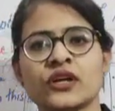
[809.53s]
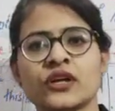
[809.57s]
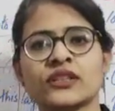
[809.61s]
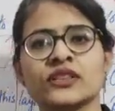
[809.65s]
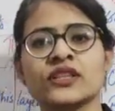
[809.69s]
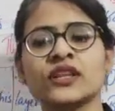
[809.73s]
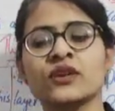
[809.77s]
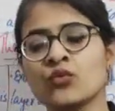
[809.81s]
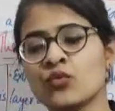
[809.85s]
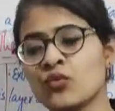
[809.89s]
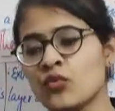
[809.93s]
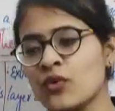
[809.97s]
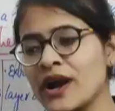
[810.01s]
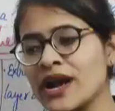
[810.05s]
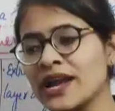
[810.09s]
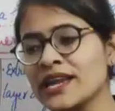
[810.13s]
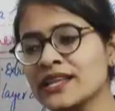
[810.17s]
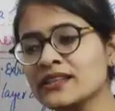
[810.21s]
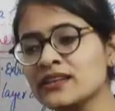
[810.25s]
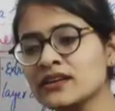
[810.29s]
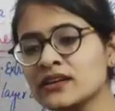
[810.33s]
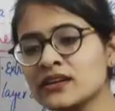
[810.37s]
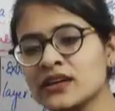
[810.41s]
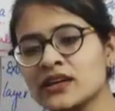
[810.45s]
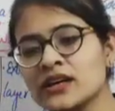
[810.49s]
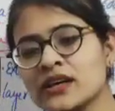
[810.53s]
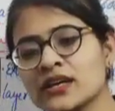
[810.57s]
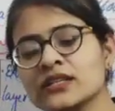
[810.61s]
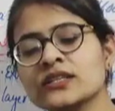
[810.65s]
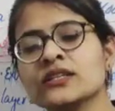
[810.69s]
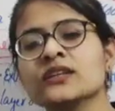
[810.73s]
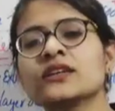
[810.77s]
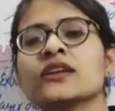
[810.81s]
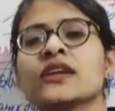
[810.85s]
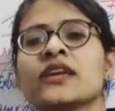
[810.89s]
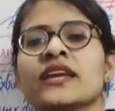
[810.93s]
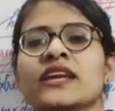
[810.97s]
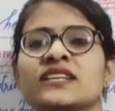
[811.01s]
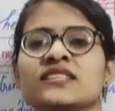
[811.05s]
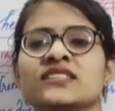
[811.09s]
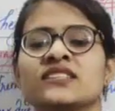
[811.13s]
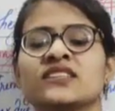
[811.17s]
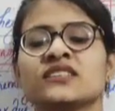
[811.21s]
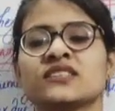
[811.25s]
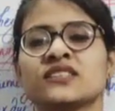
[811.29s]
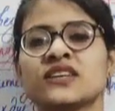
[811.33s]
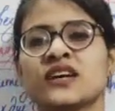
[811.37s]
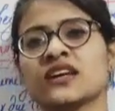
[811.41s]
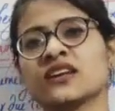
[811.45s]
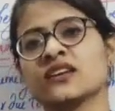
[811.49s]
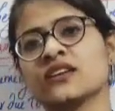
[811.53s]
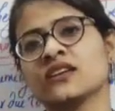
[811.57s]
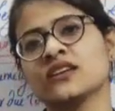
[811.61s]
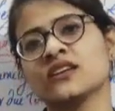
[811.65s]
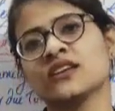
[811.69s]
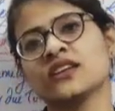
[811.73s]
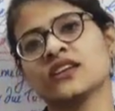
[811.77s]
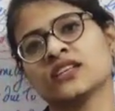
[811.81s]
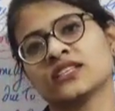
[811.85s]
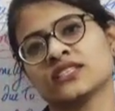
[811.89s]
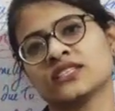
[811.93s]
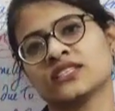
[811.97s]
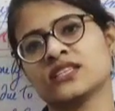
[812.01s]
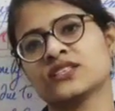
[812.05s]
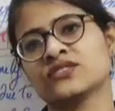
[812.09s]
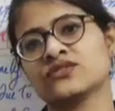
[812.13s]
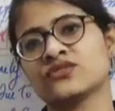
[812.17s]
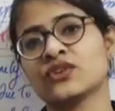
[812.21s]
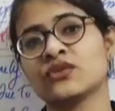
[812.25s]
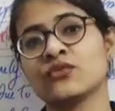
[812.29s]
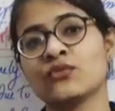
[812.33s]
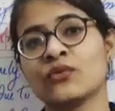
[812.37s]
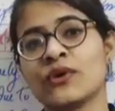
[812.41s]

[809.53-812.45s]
Then why the other gases are necessary?